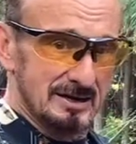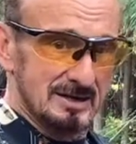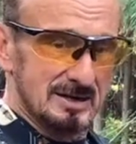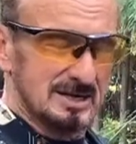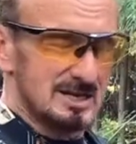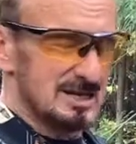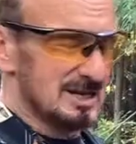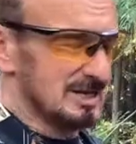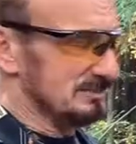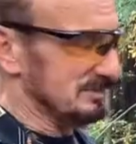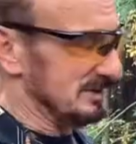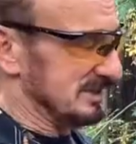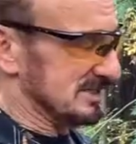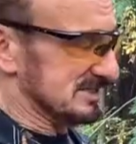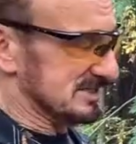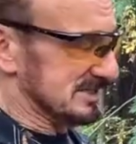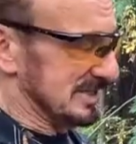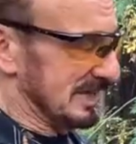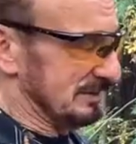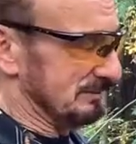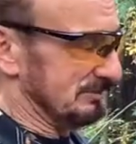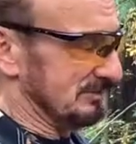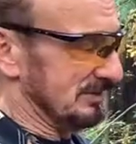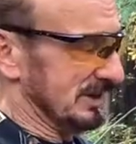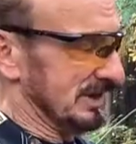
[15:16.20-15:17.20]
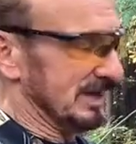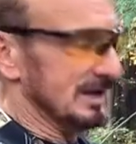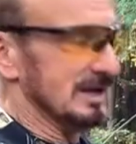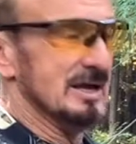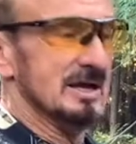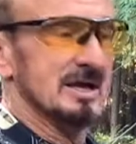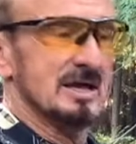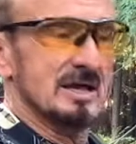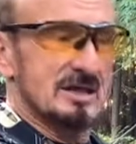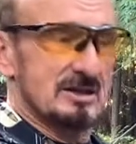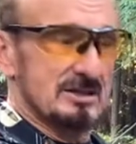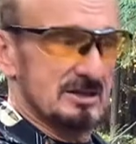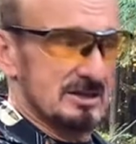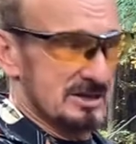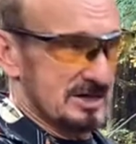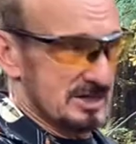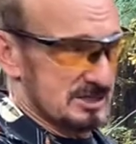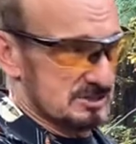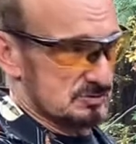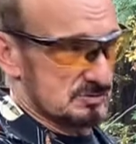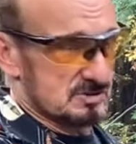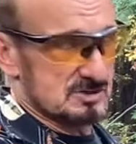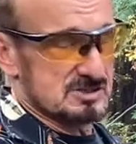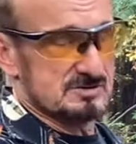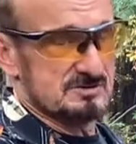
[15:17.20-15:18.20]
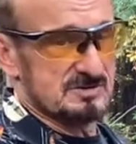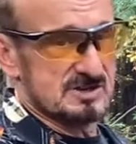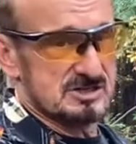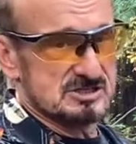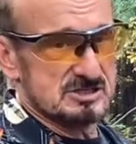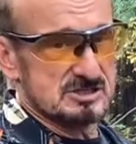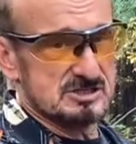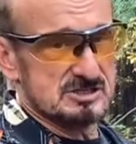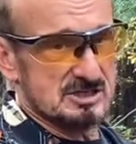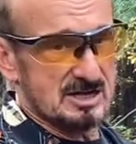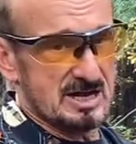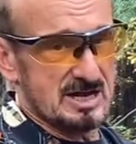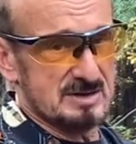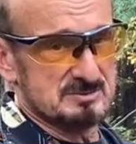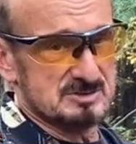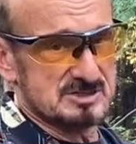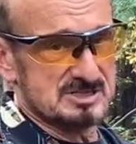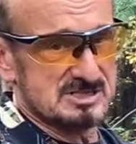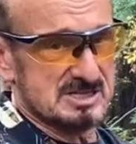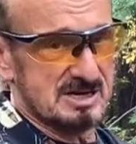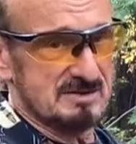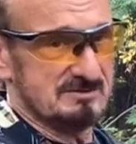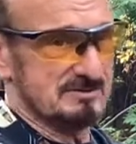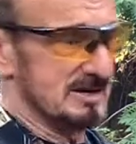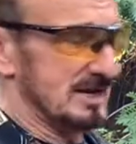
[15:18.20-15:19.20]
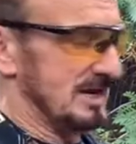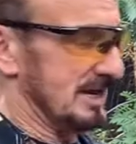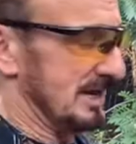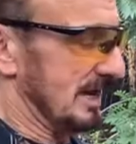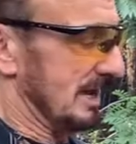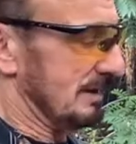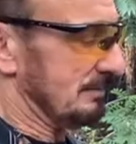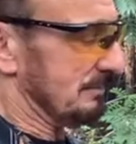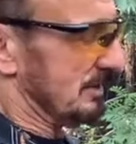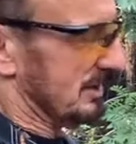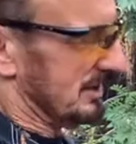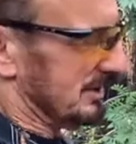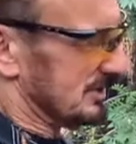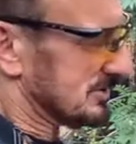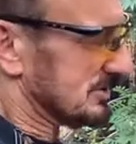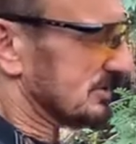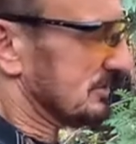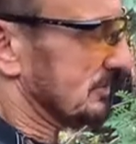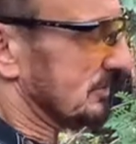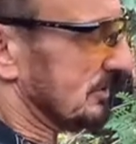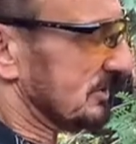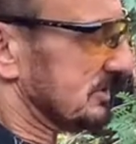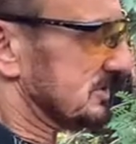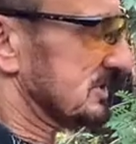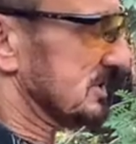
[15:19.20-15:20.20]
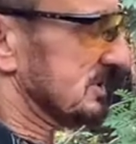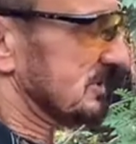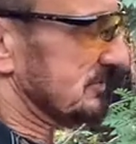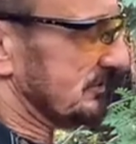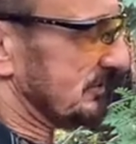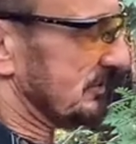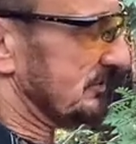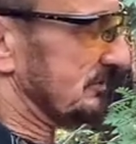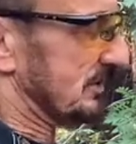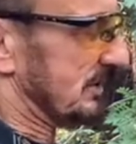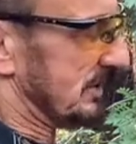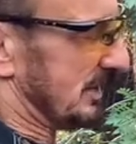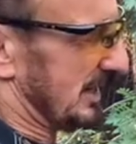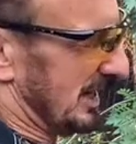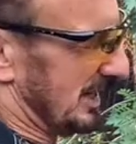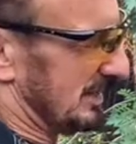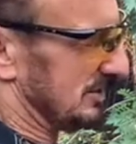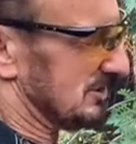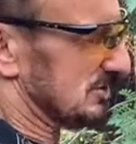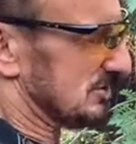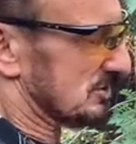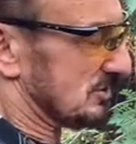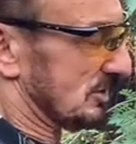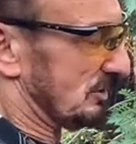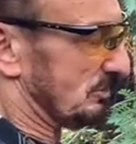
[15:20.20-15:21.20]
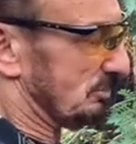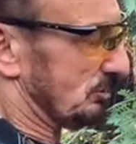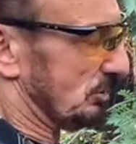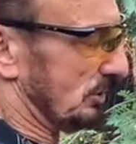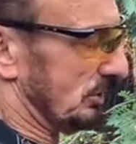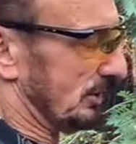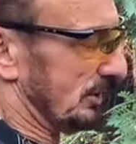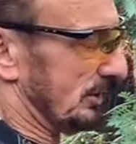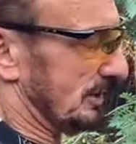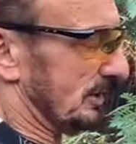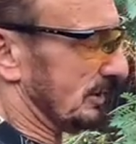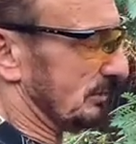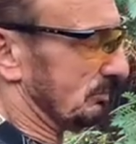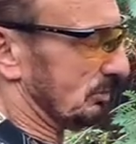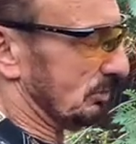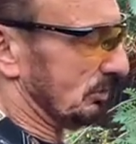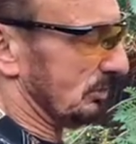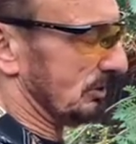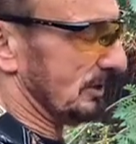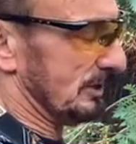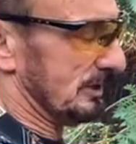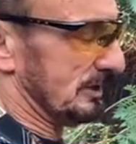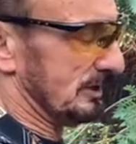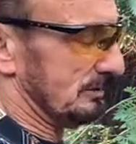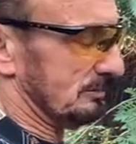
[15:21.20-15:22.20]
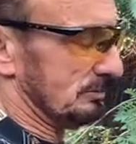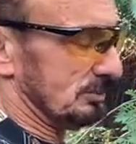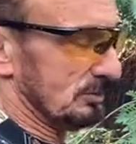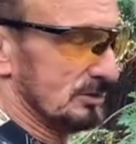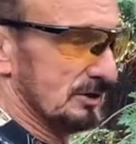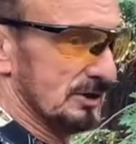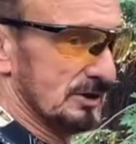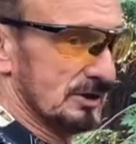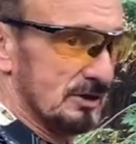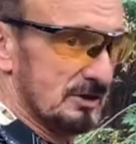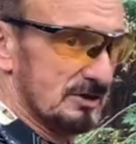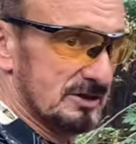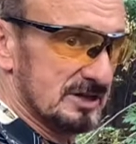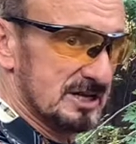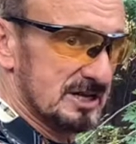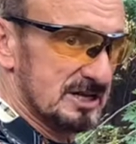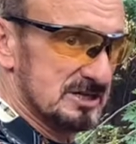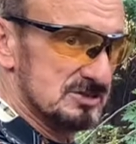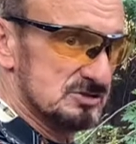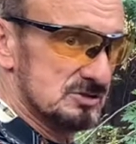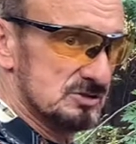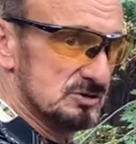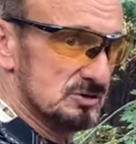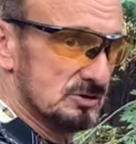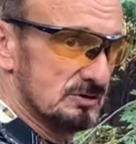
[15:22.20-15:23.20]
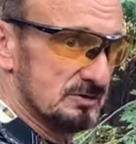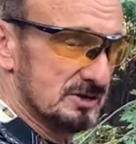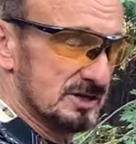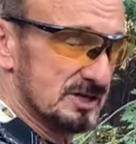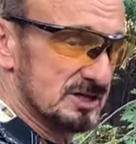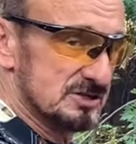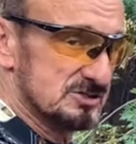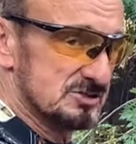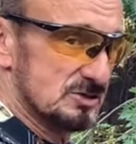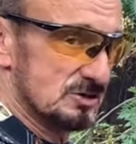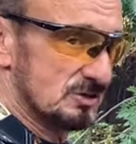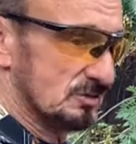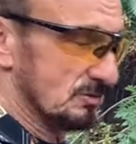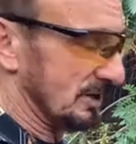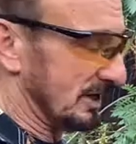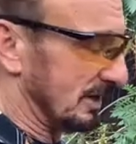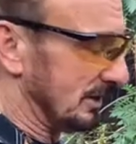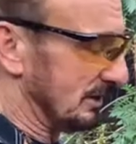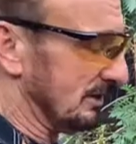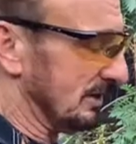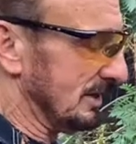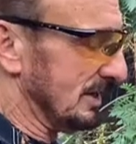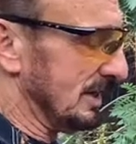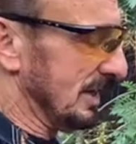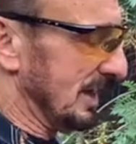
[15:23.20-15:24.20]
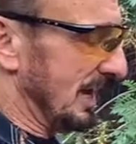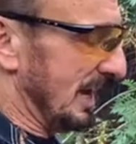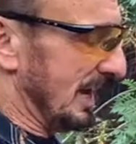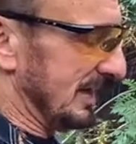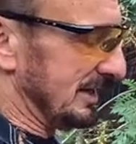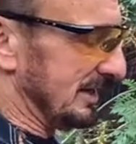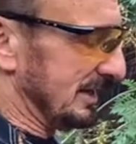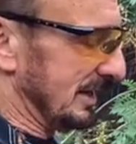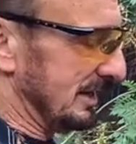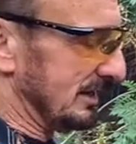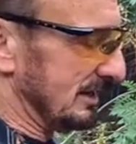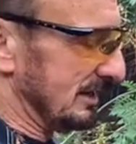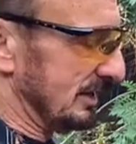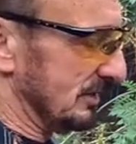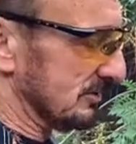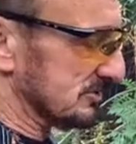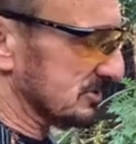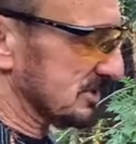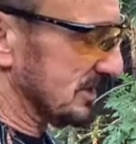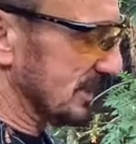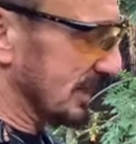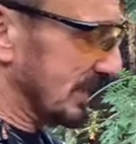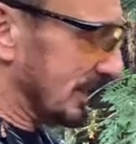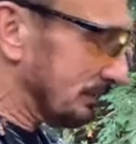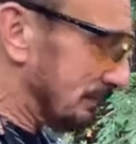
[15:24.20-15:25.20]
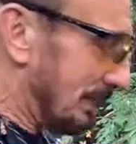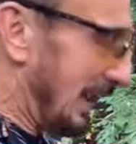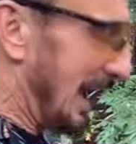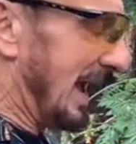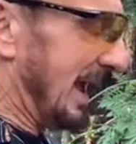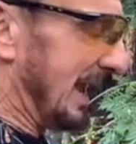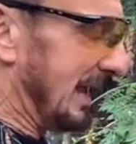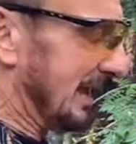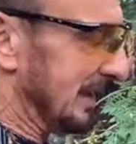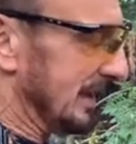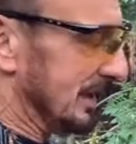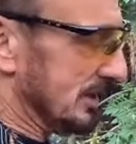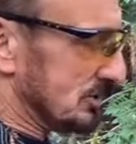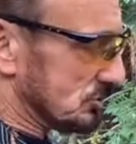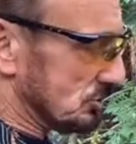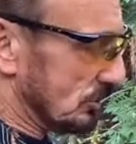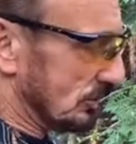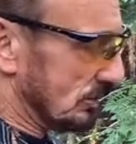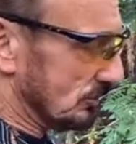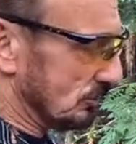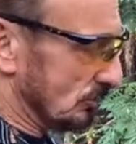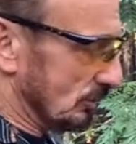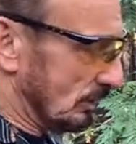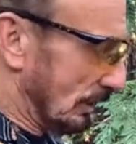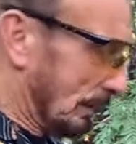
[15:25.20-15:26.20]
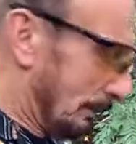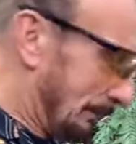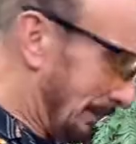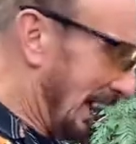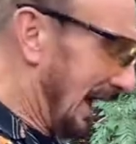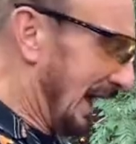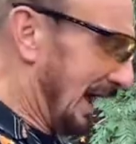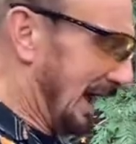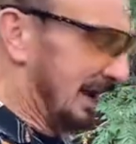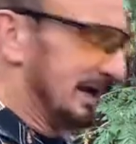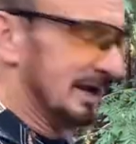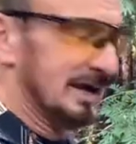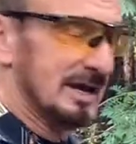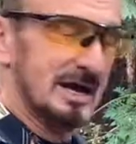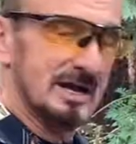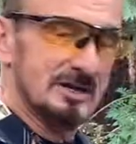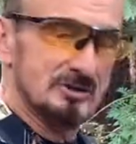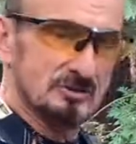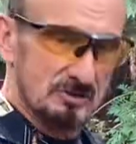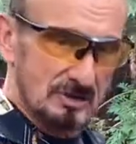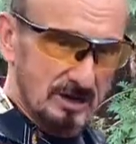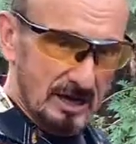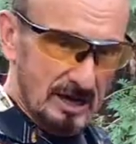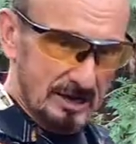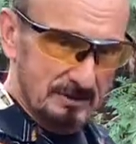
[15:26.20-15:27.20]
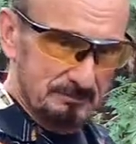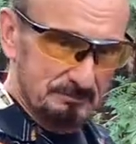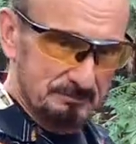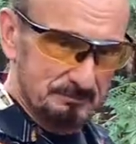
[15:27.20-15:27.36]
It'd be the same thing. The next reservation time is 7 a.m. So at 6:59, you start pulling and pulling and pulling. All the kids are doing it because they're quicker. And then there's the ticket, bang, join group, bang, and you're gone.